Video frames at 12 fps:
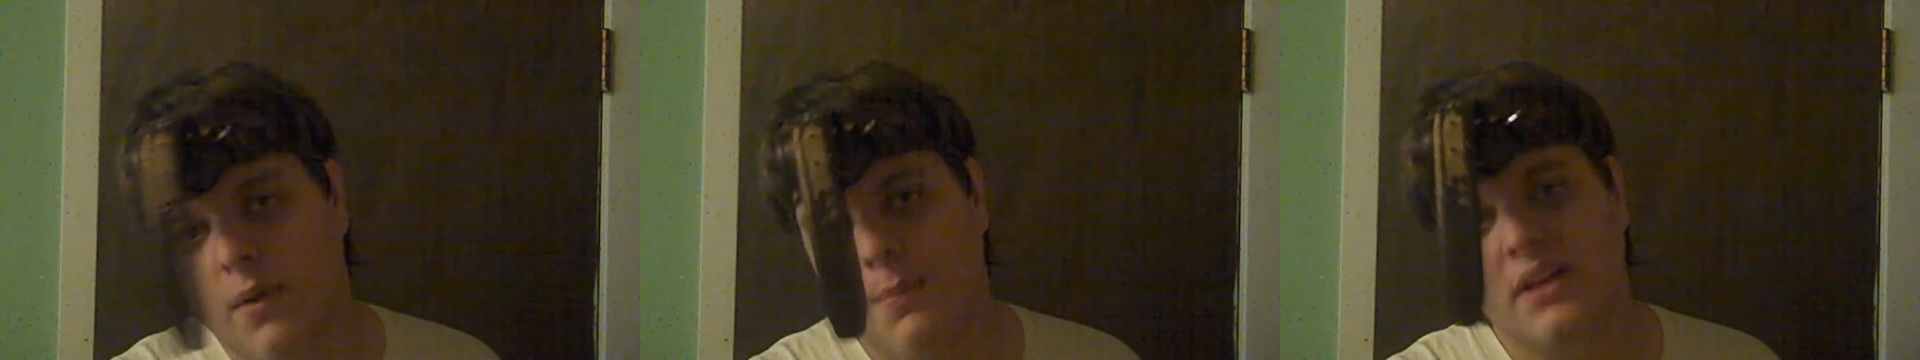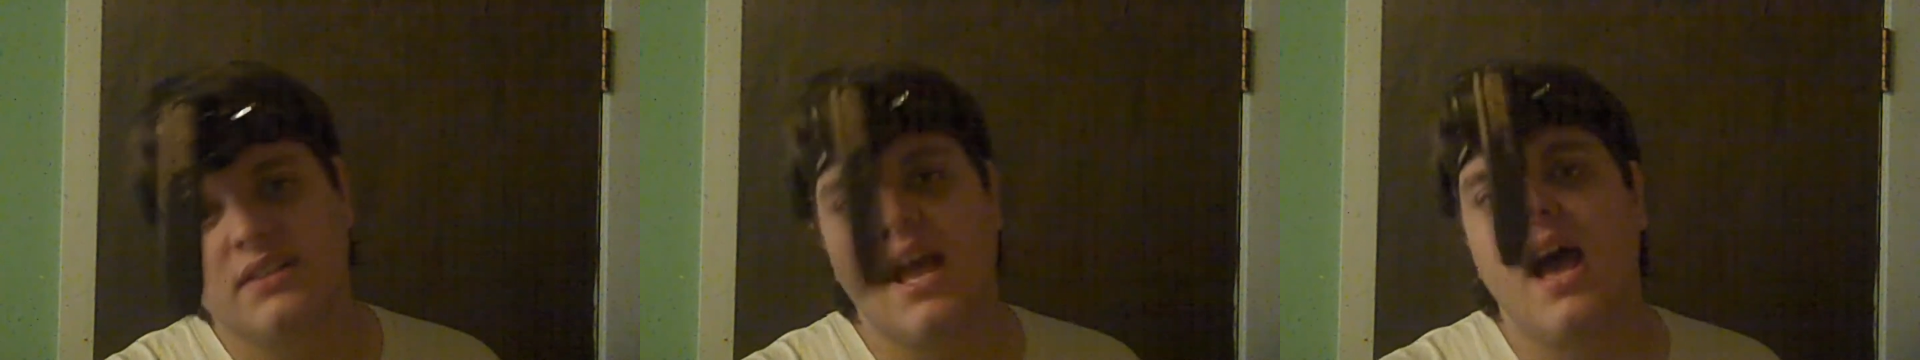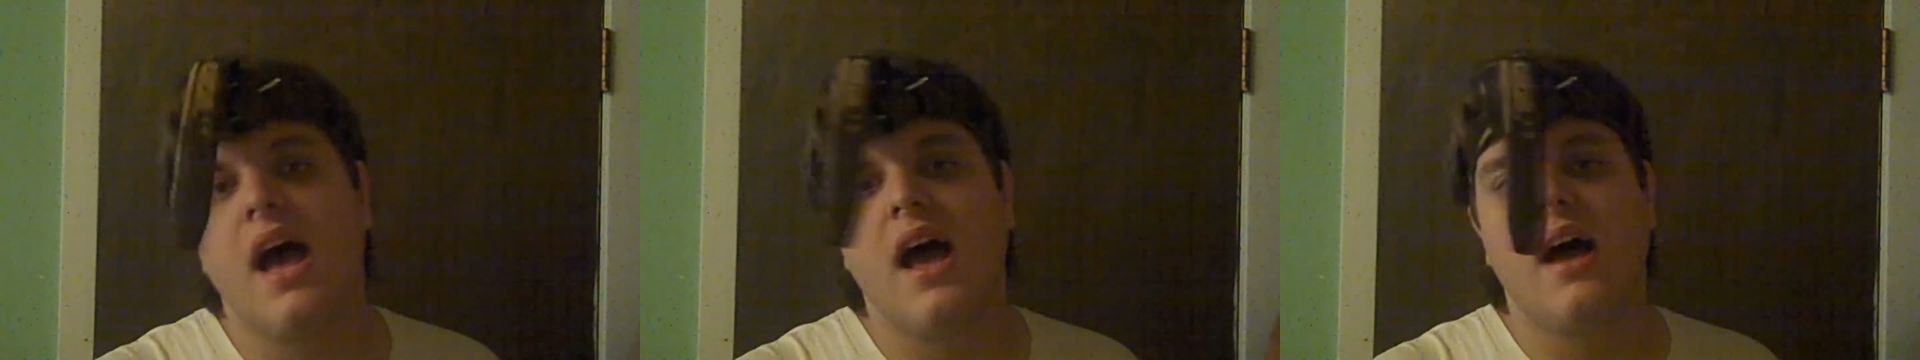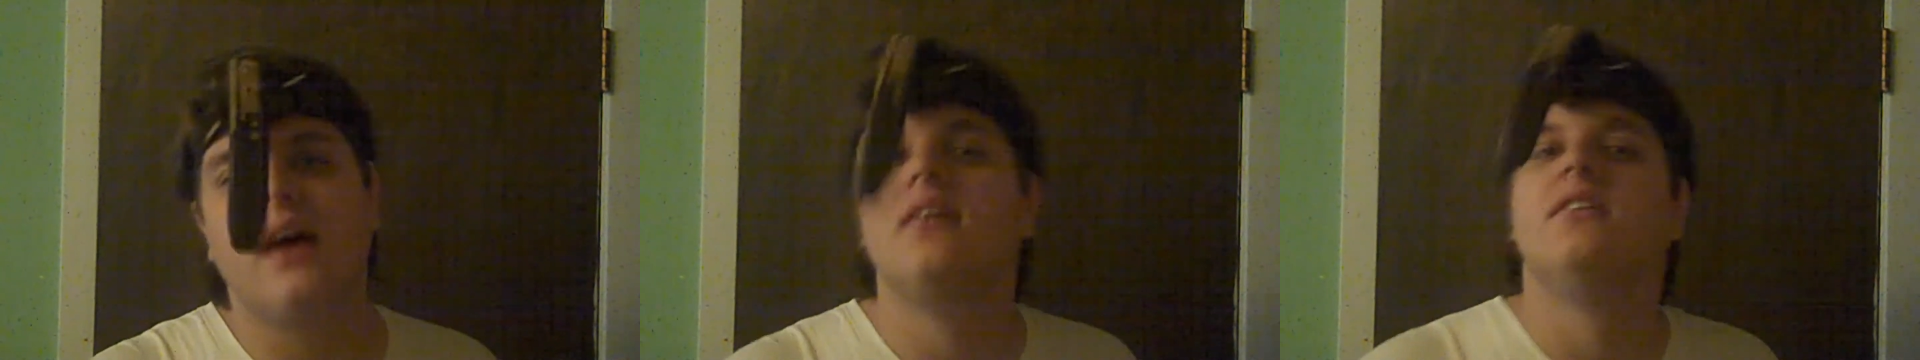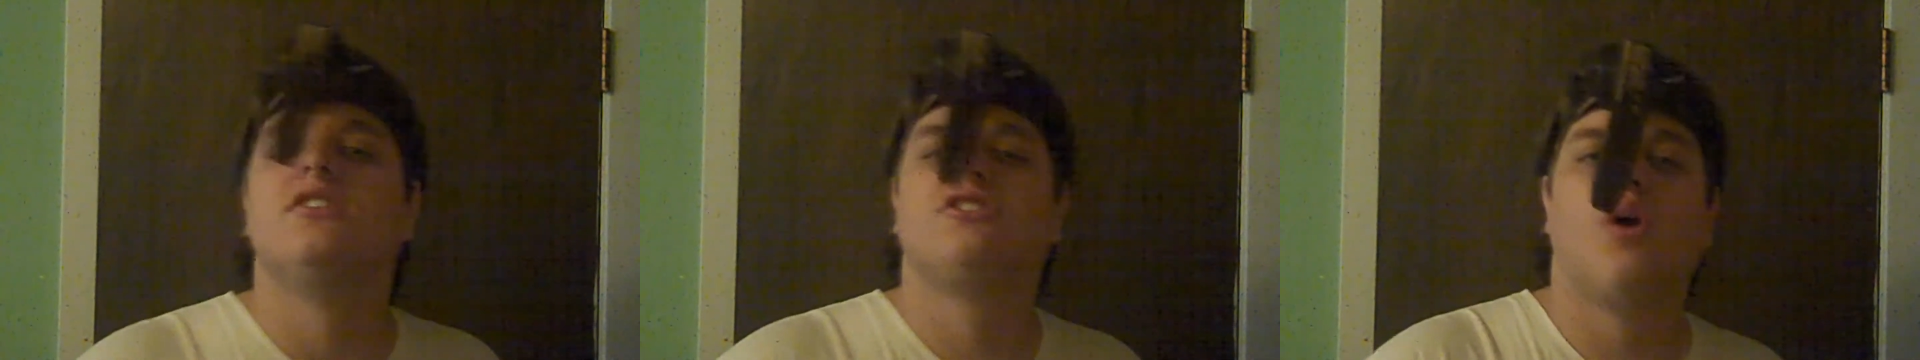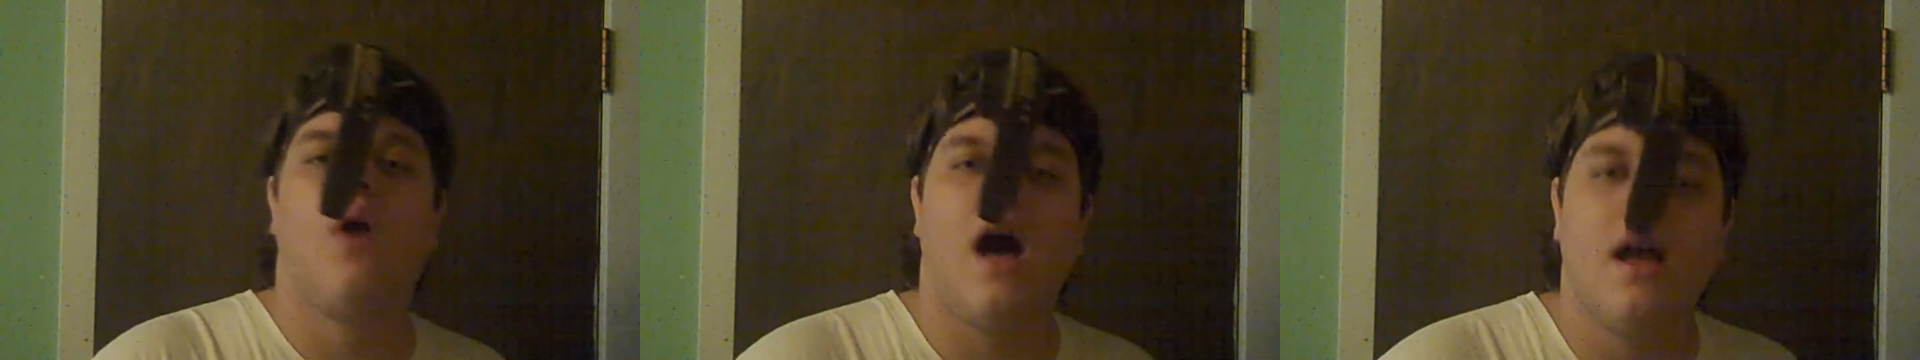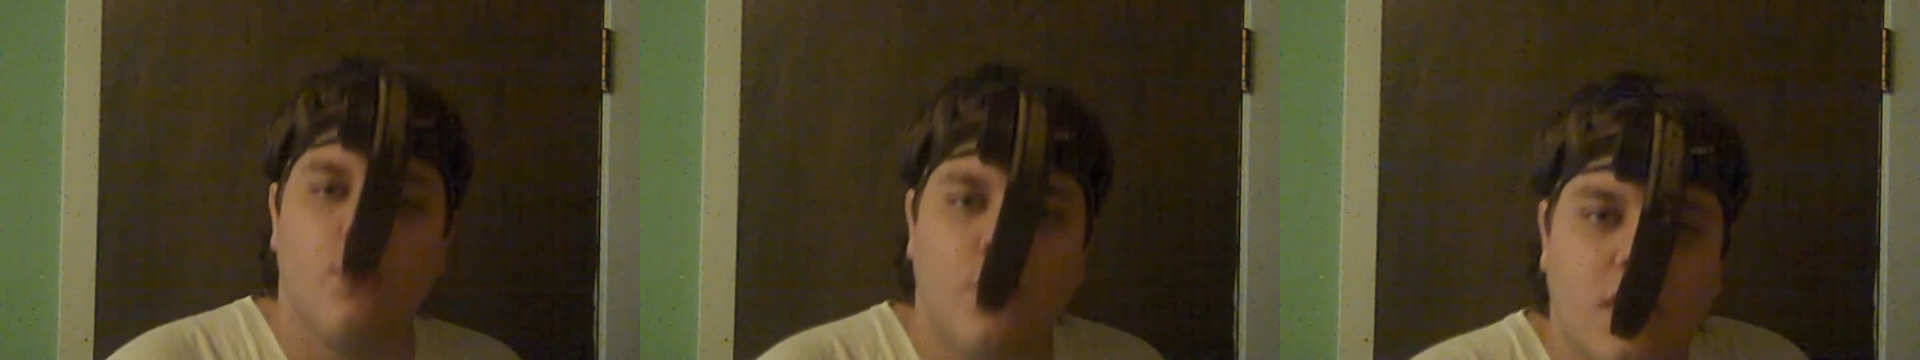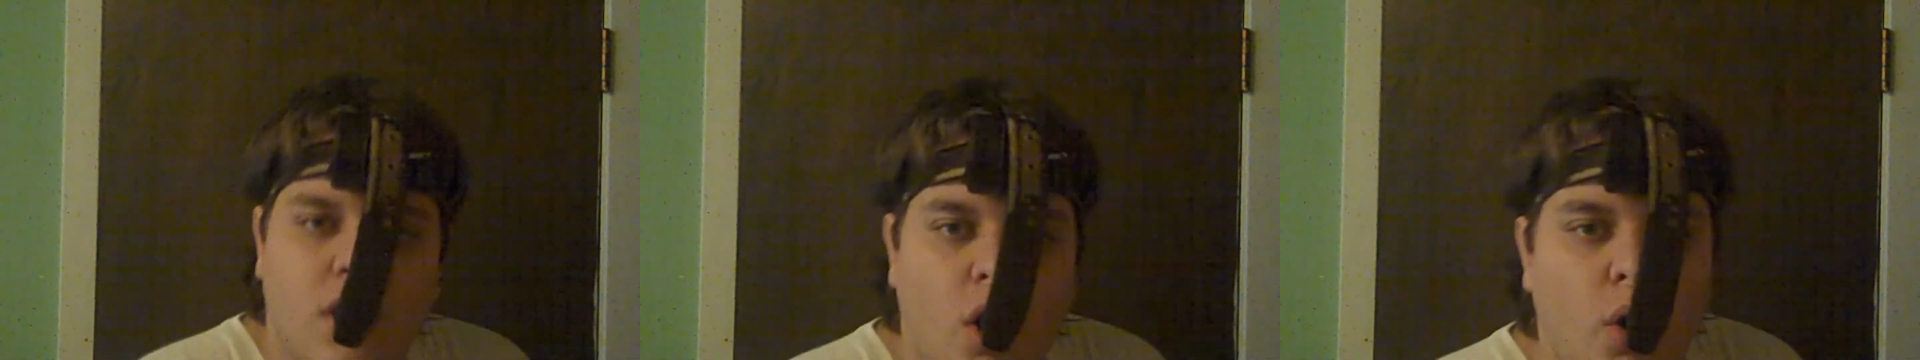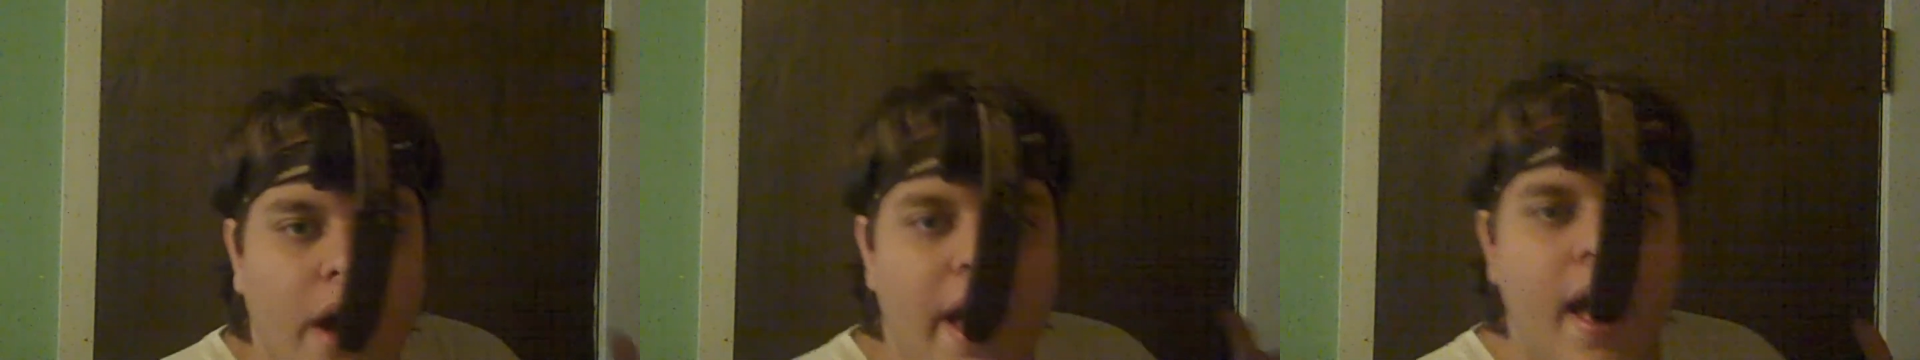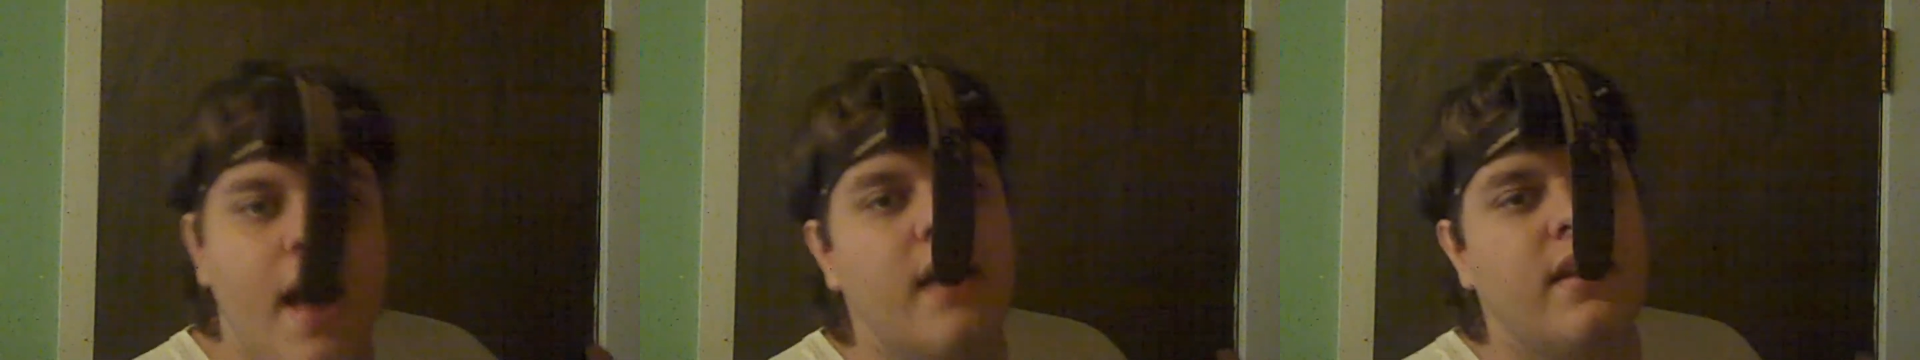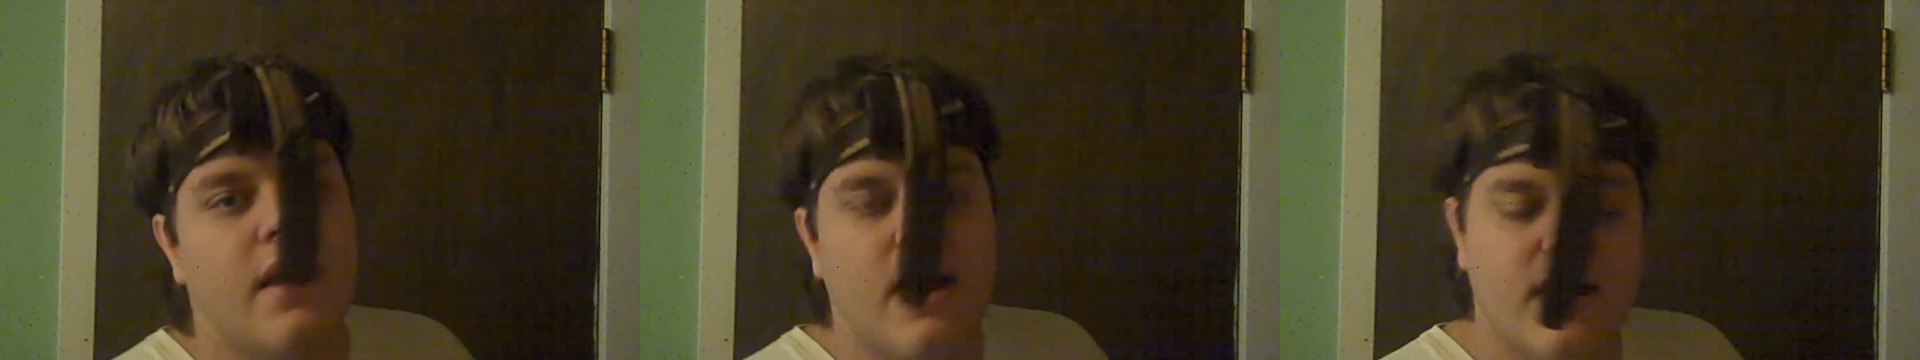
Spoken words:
from a dare, so I will go ahead